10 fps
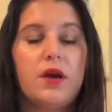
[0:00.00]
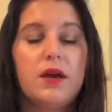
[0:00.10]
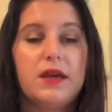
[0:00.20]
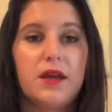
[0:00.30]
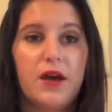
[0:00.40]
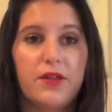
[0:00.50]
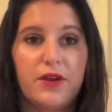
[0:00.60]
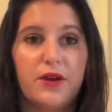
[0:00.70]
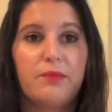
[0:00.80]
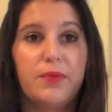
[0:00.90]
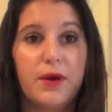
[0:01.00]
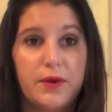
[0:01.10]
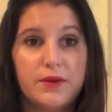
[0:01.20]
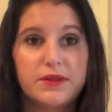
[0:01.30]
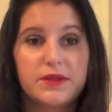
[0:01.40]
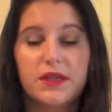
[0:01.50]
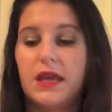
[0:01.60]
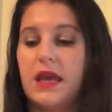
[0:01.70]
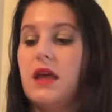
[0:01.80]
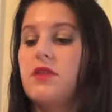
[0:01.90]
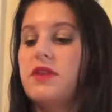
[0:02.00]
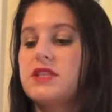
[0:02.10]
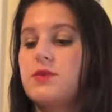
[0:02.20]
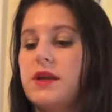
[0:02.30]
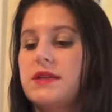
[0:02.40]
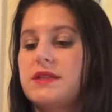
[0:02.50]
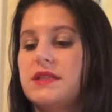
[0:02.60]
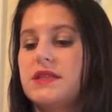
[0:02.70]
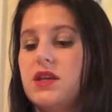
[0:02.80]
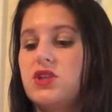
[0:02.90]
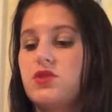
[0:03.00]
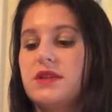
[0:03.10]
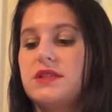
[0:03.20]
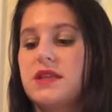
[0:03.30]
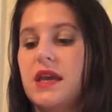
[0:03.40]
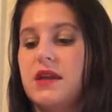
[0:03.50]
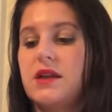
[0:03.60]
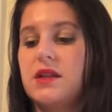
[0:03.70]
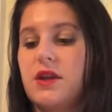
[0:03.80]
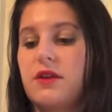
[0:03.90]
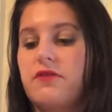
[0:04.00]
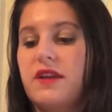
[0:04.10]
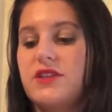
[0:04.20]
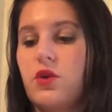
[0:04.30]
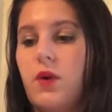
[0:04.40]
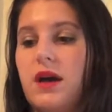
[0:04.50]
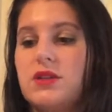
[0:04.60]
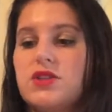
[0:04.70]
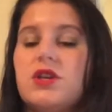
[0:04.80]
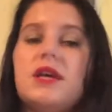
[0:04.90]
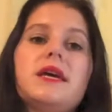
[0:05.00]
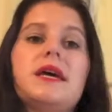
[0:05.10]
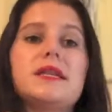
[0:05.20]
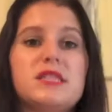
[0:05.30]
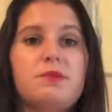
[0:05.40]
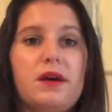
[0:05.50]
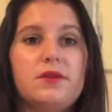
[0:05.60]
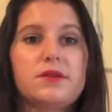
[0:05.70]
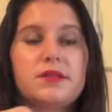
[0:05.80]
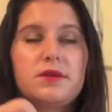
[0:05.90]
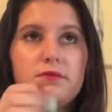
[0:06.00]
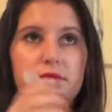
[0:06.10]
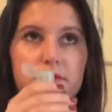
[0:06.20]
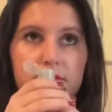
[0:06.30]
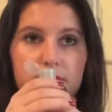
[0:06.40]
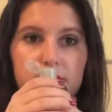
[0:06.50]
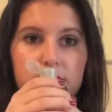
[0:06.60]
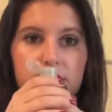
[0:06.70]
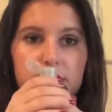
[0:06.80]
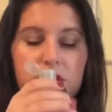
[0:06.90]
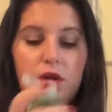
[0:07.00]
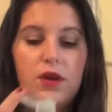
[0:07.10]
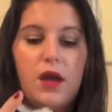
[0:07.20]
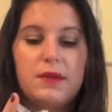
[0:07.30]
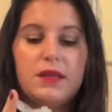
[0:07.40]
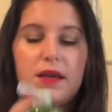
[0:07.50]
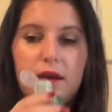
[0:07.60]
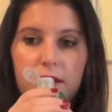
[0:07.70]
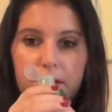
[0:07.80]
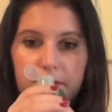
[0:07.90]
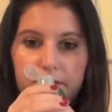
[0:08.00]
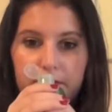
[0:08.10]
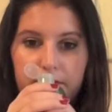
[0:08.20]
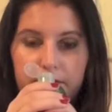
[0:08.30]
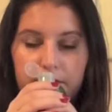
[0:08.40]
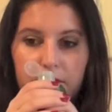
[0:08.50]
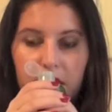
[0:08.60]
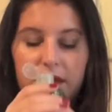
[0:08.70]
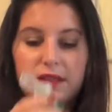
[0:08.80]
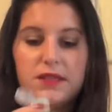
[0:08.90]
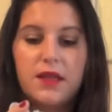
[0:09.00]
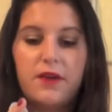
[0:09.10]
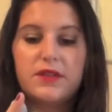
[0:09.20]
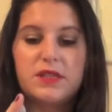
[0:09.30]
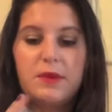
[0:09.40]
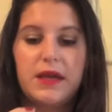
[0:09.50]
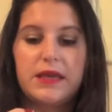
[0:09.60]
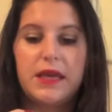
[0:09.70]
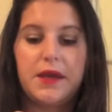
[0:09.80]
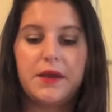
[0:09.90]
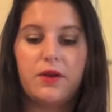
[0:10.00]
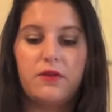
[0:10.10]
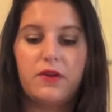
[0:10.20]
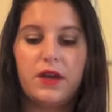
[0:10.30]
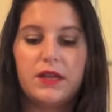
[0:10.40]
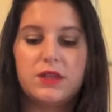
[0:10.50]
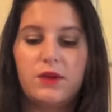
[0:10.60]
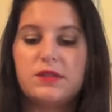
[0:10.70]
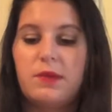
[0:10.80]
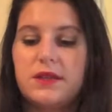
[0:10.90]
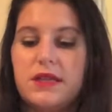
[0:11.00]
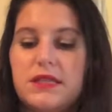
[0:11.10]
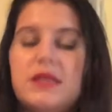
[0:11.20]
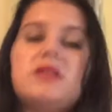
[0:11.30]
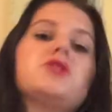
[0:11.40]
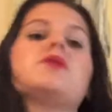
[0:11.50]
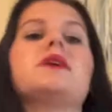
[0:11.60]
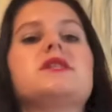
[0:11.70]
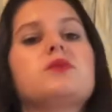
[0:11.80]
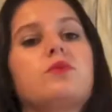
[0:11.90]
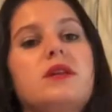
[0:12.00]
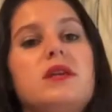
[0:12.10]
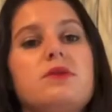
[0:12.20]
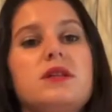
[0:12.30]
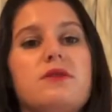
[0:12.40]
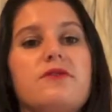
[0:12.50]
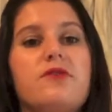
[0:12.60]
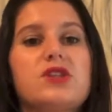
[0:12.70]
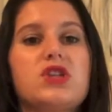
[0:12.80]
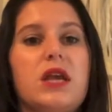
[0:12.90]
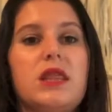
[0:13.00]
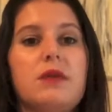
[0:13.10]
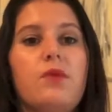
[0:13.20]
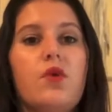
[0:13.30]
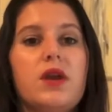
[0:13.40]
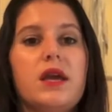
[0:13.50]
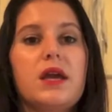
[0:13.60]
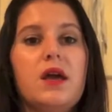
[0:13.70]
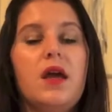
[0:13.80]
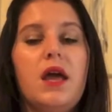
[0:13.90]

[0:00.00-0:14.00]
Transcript: in other posts. This one is the Tea Tree Skin Clearing Facial Wash. It smells so yummy. Like, I just love the smell. I can't get over it. So it smells like tea tree. It's really, really refreshing in the morning.